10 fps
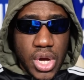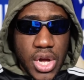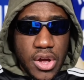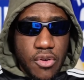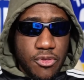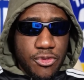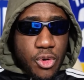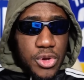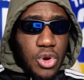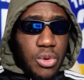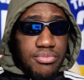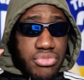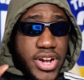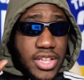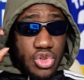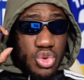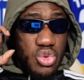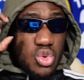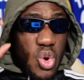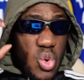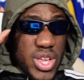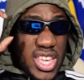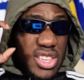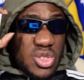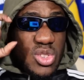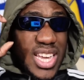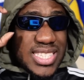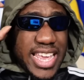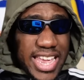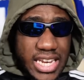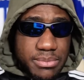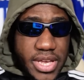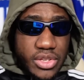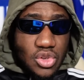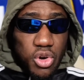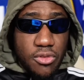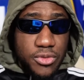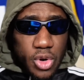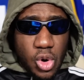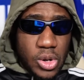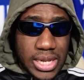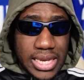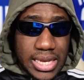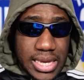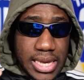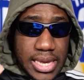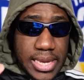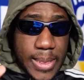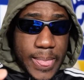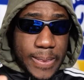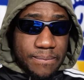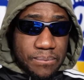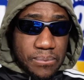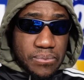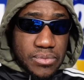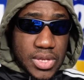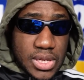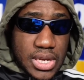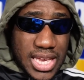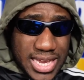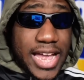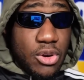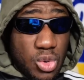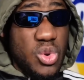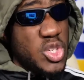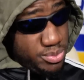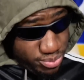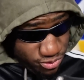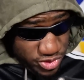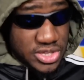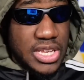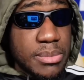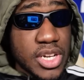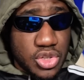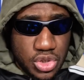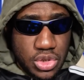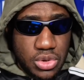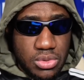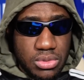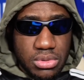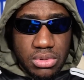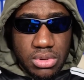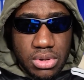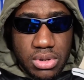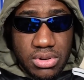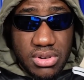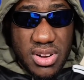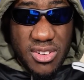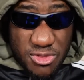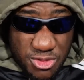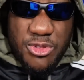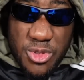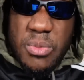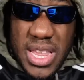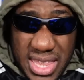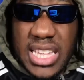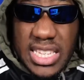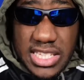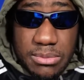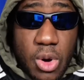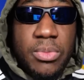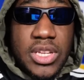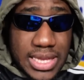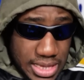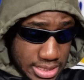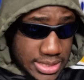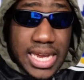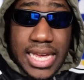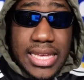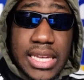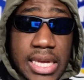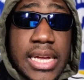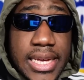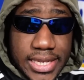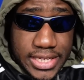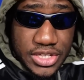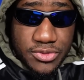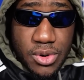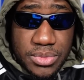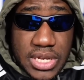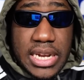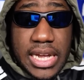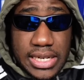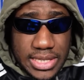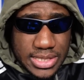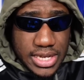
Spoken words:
for your brain to go into that element of calling a guy who looks similar to you from, I think, the same up, because I think San, I think he's from Senegalese